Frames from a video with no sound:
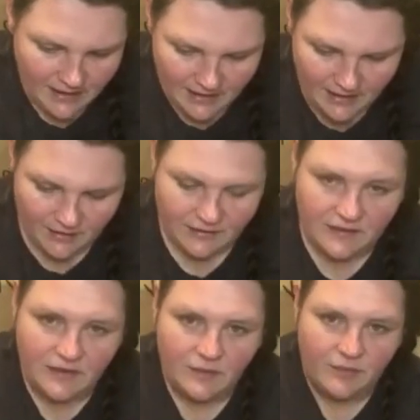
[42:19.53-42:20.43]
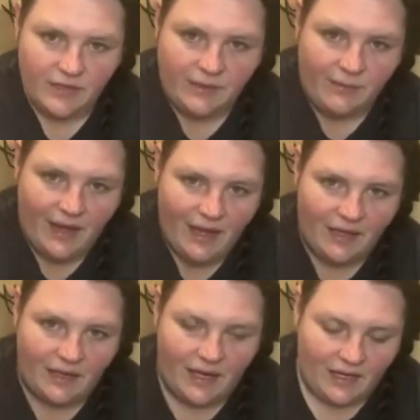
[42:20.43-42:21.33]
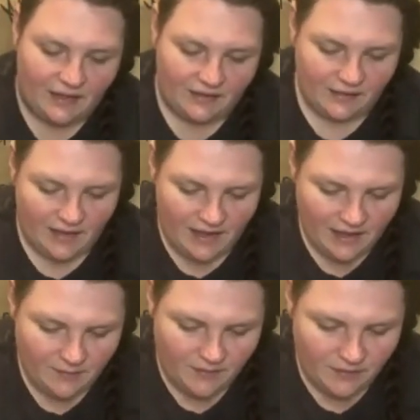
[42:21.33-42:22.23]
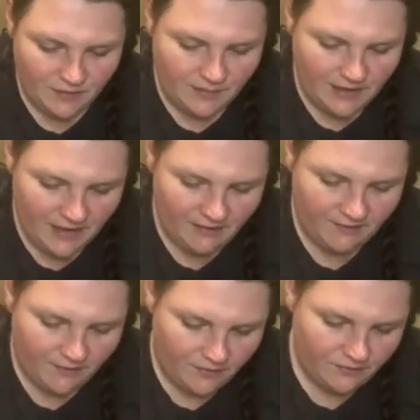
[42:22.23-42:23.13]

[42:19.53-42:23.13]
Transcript: Now it's still pretty wet on the other side, but just be careful.